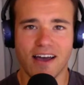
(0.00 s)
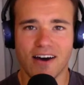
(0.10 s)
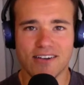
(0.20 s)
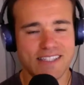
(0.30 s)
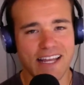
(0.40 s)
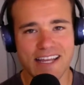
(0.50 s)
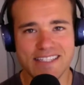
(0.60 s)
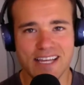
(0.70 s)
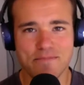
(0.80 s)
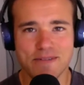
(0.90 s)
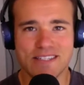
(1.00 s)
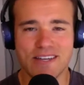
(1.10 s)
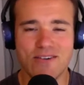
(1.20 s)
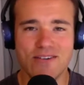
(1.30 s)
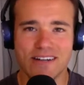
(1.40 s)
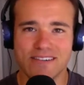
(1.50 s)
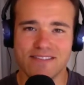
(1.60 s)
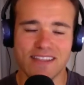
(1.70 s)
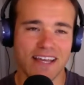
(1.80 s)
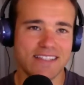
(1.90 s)
On today's episode of
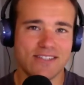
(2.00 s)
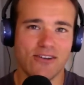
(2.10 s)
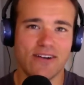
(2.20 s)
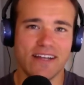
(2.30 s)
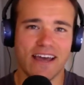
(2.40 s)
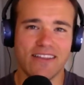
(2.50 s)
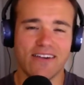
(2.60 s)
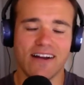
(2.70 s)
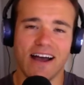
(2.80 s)
Let's Grow Together,